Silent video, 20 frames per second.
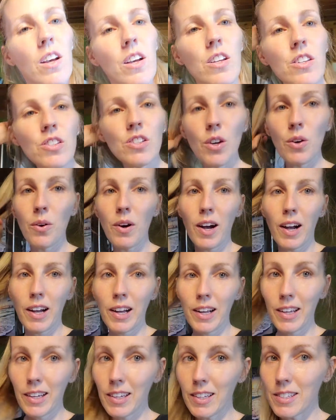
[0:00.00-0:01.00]
So
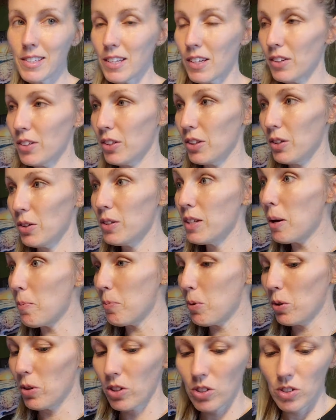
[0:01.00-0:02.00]
I can tell you, yep,
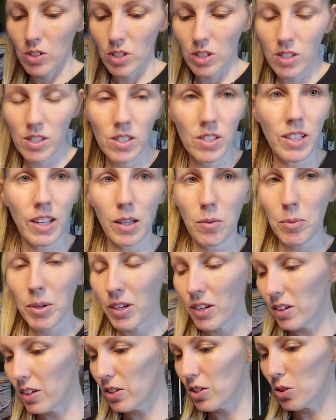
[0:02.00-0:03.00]
hold on just a second, Mary,
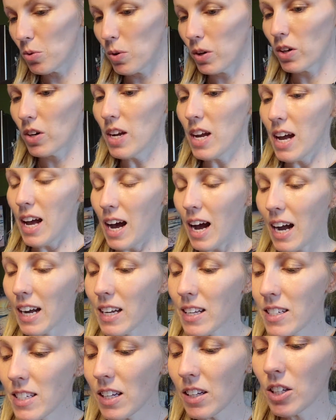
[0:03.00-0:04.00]
I'll get your water. I
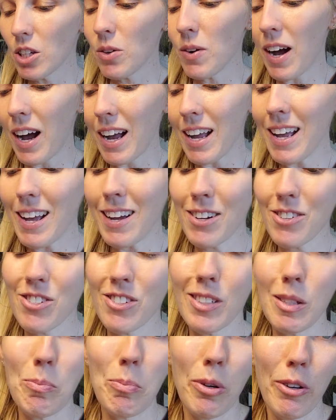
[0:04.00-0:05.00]
can tell you I
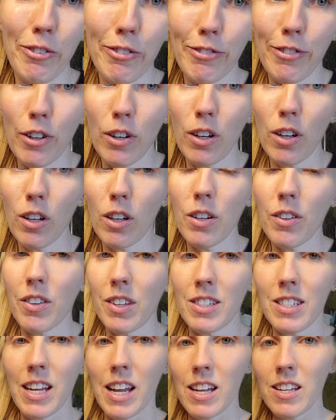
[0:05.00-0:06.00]
actually prefer the
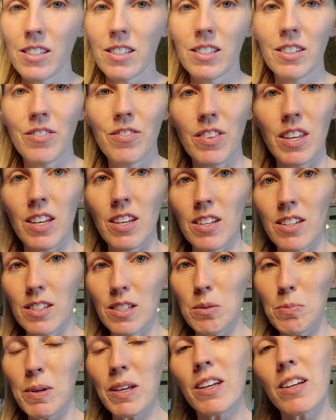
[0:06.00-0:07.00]
taste of
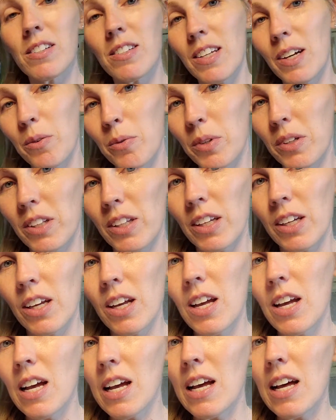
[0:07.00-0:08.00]
these because I really
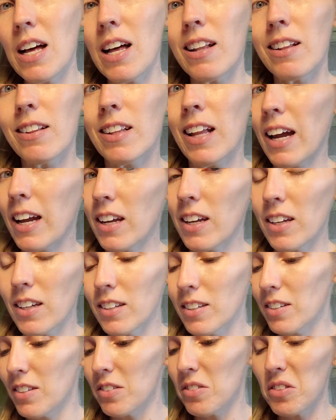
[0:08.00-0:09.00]
like
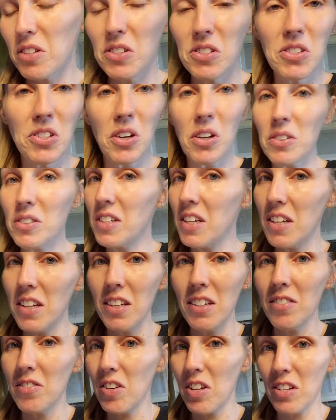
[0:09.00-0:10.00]
the
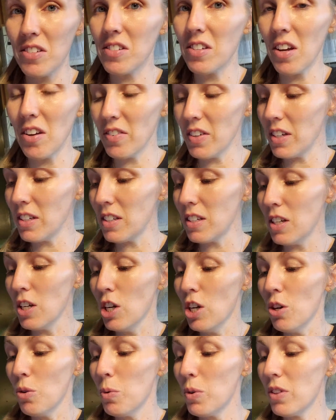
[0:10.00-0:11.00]
saltiness of it
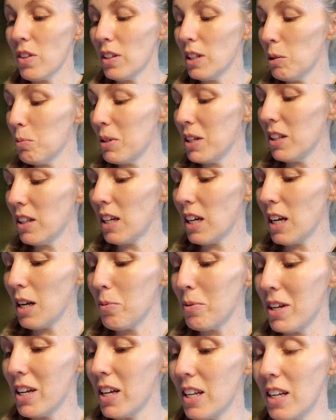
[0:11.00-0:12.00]
with the lemon and
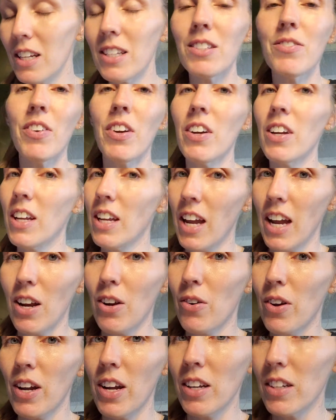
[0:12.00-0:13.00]
lime. It is very
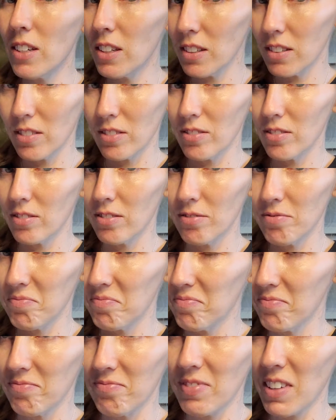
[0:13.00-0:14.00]

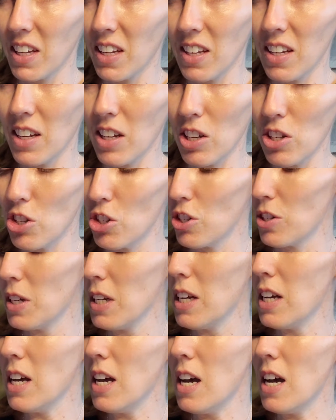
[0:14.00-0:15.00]
Gatorade-ish.
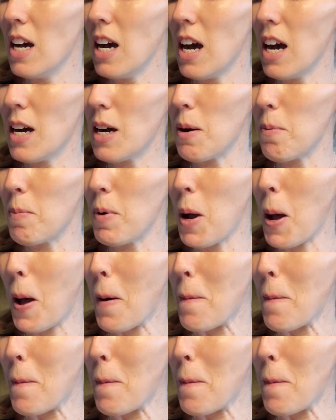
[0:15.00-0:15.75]
Um,